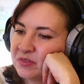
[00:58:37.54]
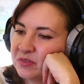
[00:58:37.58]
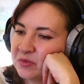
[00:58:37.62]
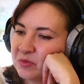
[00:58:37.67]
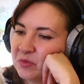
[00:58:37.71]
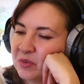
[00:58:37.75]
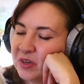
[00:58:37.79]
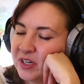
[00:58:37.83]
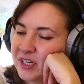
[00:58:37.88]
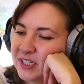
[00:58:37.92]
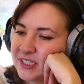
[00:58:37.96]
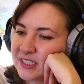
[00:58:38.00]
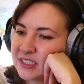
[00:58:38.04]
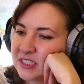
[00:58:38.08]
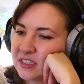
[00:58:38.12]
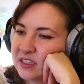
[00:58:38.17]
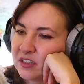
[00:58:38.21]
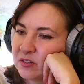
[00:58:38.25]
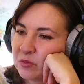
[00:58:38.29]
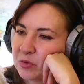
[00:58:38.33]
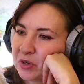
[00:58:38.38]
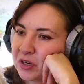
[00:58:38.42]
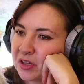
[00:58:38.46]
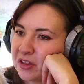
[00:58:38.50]
what are
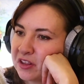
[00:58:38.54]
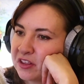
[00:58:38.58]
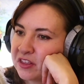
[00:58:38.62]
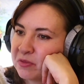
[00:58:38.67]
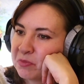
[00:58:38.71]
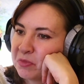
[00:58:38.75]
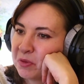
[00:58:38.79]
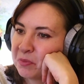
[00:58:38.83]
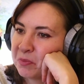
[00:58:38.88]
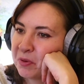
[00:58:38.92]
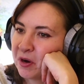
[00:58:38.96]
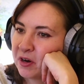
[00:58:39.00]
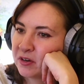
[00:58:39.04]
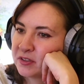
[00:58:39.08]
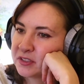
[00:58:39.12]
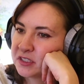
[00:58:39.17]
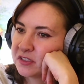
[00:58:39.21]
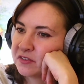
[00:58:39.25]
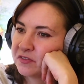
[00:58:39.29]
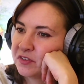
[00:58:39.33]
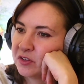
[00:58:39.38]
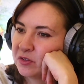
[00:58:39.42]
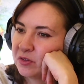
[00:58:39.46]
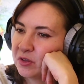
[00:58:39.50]
the parts
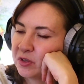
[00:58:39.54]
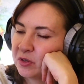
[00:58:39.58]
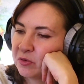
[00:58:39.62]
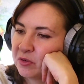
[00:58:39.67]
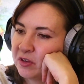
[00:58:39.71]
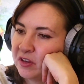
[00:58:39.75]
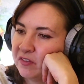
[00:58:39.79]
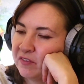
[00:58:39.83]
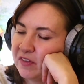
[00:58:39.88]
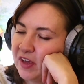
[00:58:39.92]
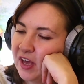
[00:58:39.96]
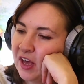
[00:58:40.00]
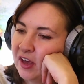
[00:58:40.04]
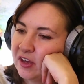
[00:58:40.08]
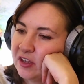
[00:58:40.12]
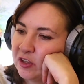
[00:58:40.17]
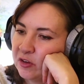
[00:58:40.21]
of you that you really value.